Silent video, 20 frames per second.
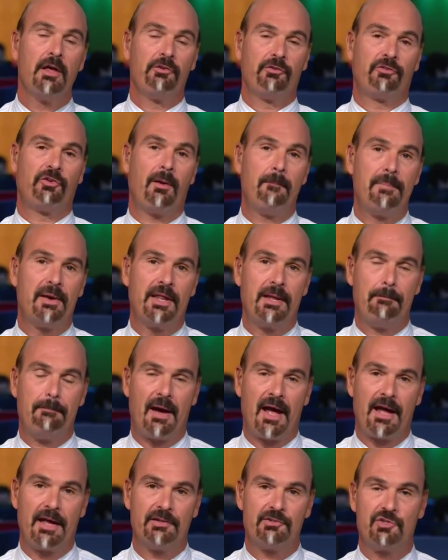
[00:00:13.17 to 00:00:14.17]
Somebody
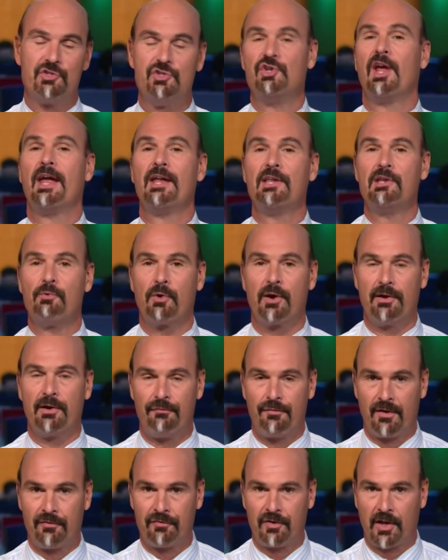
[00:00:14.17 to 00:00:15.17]
buys January
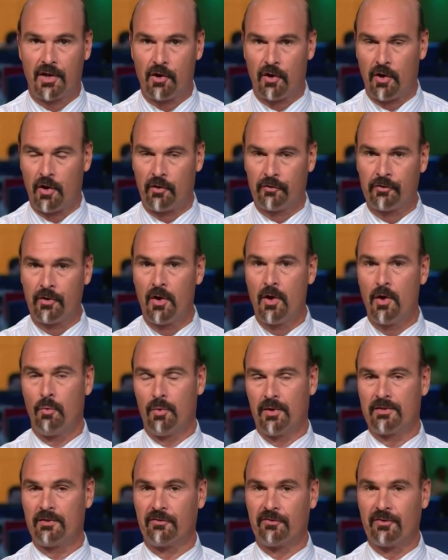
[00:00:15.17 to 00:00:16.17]
50 calls
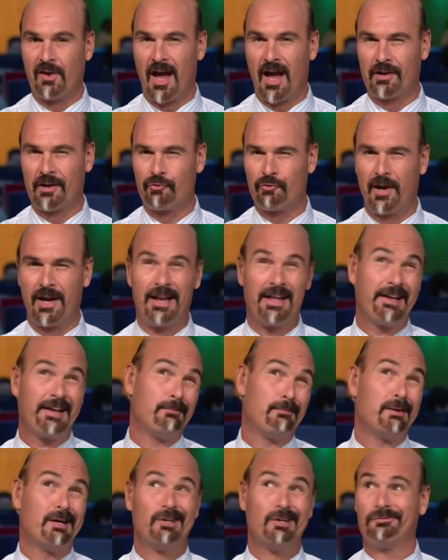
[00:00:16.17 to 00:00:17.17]
with the stock trading
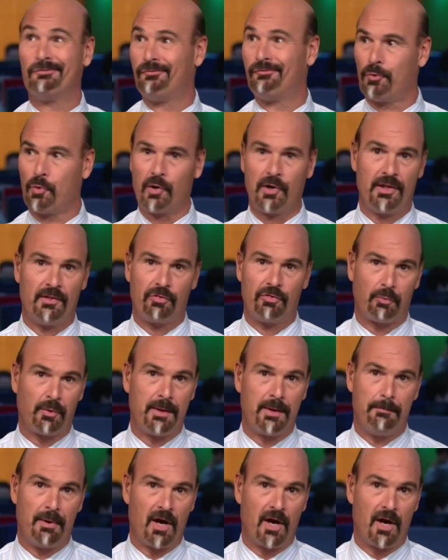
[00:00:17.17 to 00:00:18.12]
at about 43